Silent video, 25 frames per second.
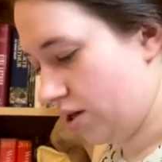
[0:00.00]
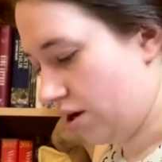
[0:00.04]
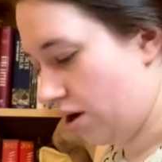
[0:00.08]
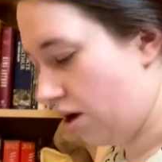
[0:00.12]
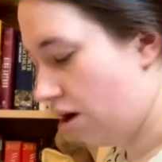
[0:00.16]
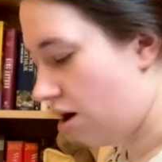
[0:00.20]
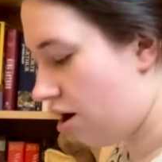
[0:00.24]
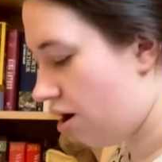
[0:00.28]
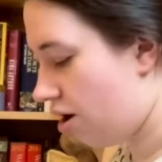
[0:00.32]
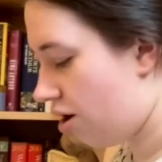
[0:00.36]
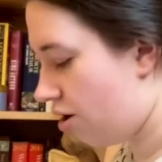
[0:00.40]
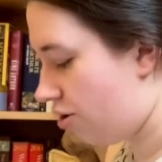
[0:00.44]

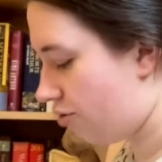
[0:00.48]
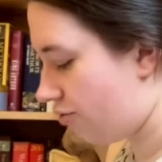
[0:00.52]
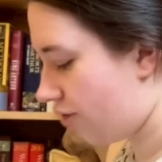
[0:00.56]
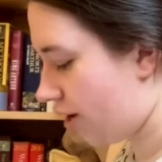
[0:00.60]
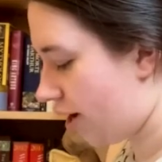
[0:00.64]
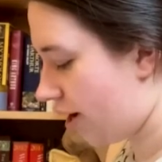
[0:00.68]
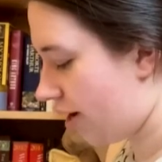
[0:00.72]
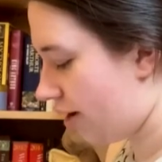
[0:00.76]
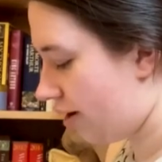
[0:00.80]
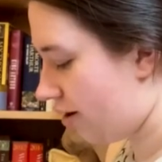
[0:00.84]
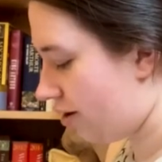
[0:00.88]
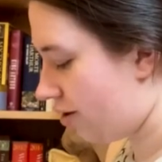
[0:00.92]
Oh,
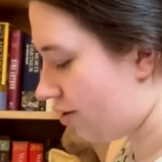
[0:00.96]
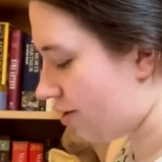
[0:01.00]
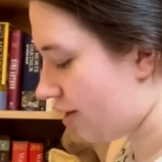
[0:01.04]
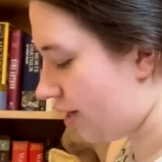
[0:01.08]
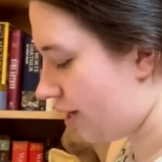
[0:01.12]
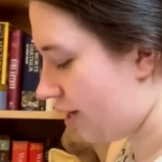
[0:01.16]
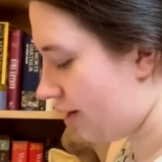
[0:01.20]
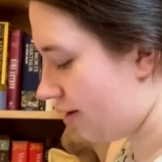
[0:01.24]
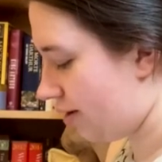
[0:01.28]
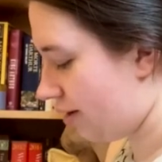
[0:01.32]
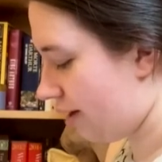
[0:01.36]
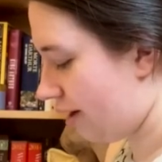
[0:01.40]
right.
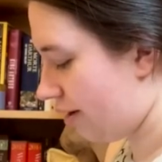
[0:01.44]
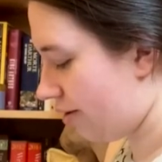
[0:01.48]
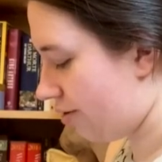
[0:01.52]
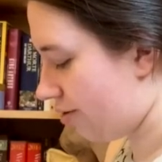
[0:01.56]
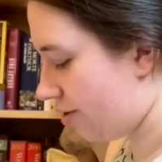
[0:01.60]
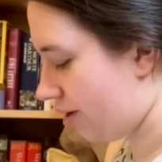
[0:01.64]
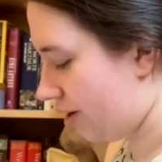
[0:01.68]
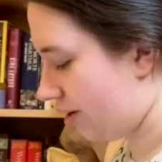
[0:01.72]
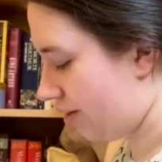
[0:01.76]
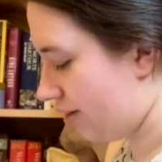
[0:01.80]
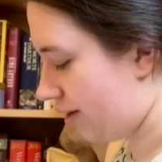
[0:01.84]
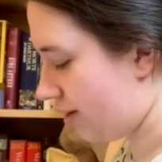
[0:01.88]
Okay, yeah,
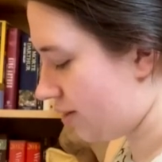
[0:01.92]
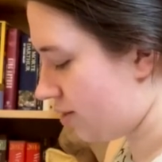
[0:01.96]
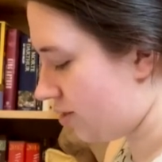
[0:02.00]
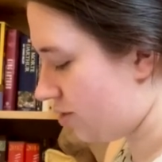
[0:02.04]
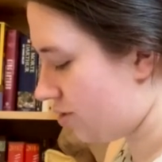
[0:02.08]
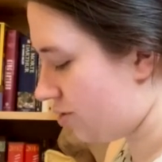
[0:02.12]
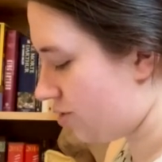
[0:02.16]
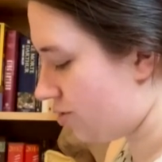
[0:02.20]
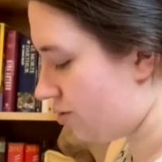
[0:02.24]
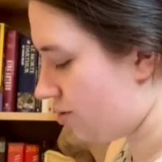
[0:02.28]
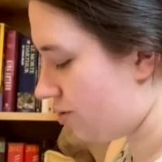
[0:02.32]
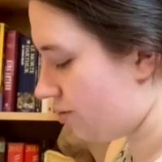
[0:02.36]
okay.
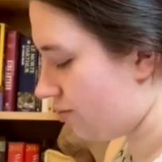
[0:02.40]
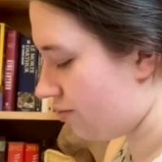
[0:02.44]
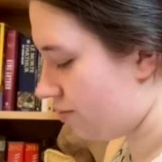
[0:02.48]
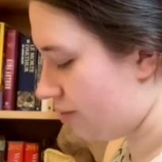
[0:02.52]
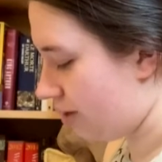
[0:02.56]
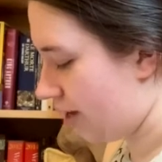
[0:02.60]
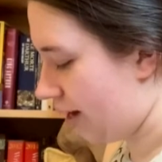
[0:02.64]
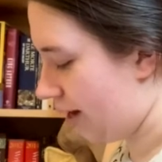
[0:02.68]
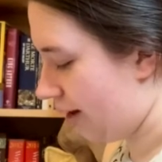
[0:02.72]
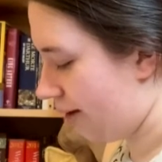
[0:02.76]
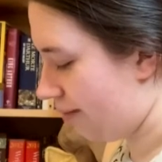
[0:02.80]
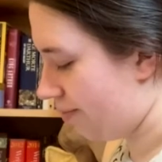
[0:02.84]
This
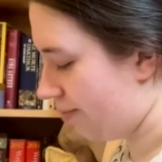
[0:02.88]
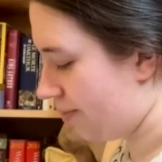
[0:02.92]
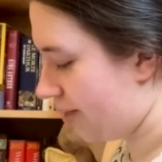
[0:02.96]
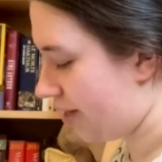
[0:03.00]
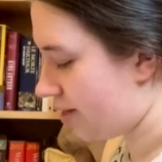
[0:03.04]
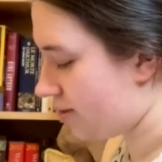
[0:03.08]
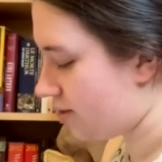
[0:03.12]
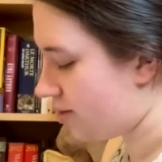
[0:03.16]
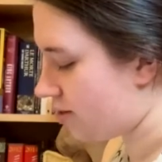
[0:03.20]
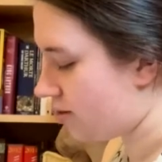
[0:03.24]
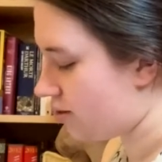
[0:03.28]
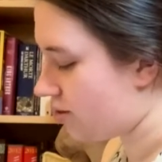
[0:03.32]

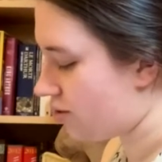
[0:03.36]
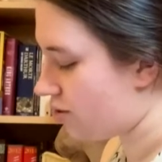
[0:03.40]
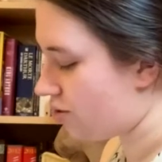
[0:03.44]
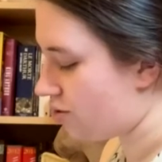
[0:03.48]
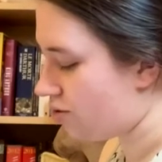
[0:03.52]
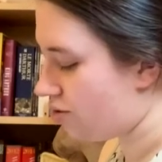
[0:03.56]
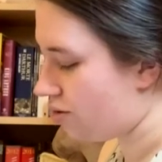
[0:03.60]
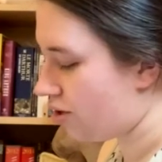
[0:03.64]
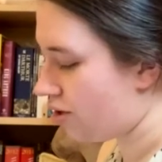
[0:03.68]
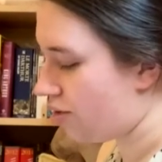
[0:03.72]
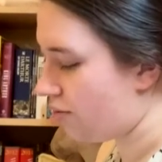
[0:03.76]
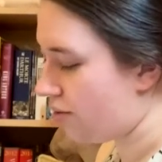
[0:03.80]
is the
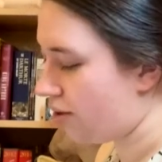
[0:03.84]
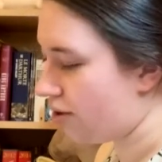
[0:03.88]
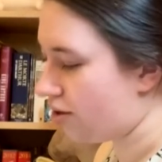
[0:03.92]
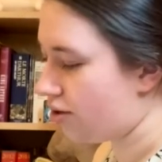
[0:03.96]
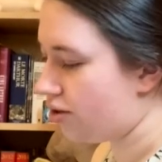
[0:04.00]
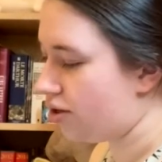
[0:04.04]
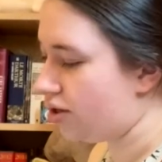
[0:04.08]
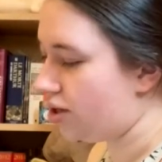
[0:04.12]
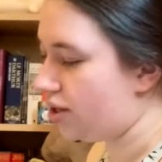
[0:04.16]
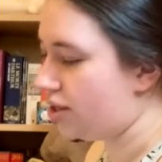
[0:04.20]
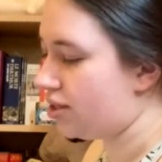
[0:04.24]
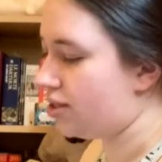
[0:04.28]
story where
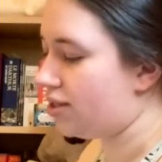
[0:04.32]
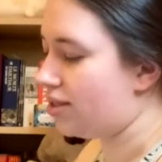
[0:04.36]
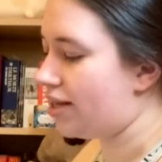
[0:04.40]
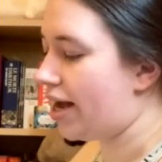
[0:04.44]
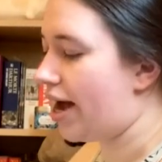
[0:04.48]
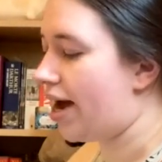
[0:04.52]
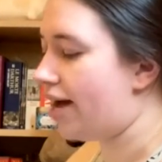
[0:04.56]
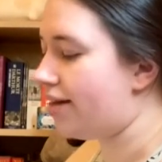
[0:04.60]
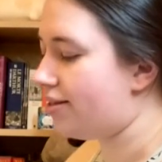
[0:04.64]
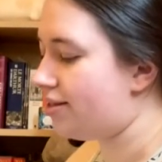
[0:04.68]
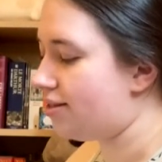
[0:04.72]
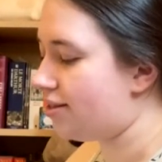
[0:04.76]
Cornelia's
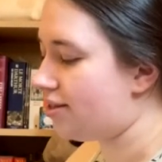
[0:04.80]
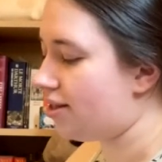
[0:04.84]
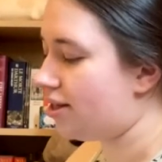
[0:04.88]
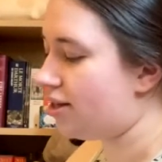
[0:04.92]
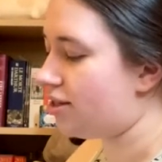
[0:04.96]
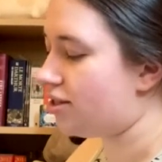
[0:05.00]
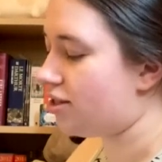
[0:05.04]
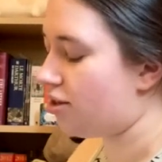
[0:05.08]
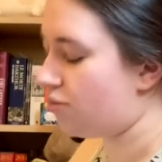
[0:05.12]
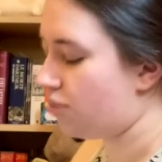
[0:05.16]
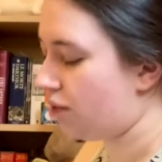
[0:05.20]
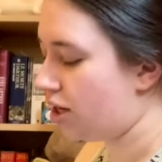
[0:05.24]
dad is
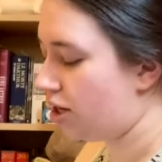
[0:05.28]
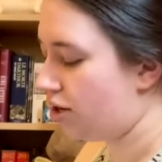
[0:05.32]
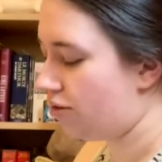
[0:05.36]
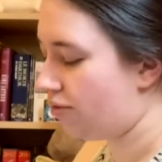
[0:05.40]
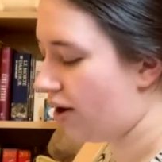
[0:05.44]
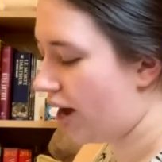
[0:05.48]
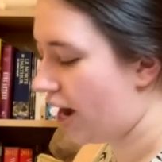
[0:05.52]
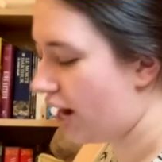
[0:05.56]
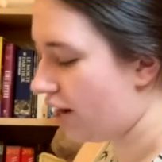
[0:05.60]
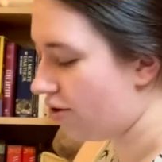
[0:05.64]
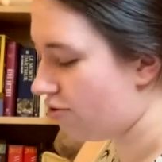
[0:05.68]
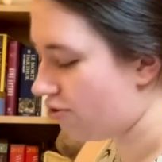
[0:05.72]
like some kind of
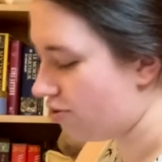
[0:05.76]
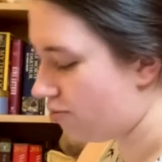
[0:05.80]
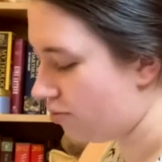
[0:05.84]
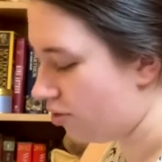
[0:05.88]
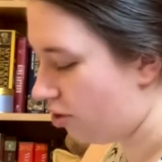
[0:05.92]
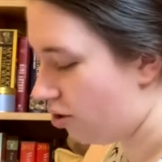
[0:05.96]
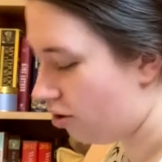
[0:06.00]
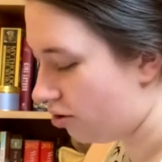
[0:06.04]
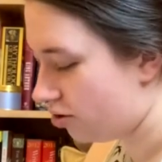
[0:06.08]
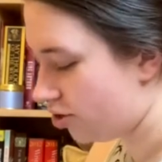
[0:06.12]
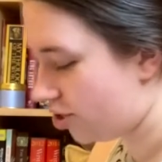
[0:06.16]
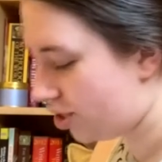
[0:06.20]
Hiram
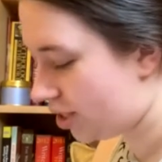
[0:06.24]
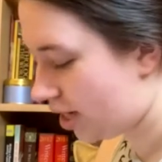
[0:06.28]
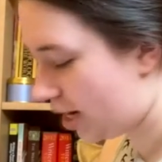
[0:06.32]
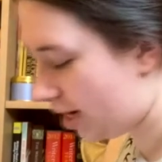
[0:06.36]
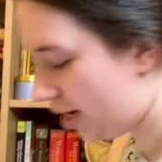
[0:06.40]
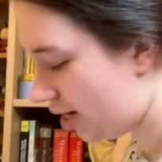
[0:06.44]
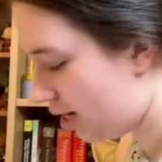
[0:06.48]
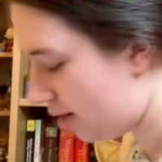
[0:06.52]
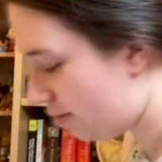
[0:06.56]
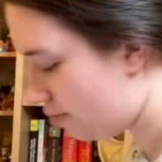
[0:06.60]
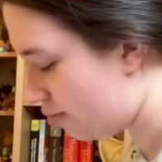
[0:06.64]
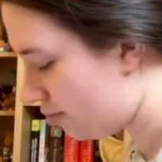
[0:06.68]
Lodge
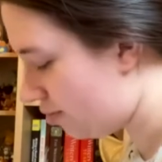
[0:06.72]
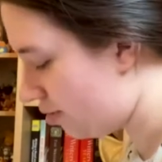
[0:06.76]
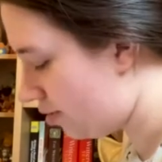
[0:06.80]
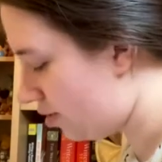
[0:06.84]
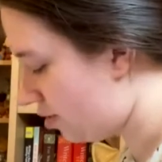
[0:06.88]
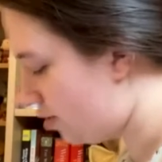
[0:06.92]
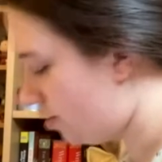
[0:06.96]
type.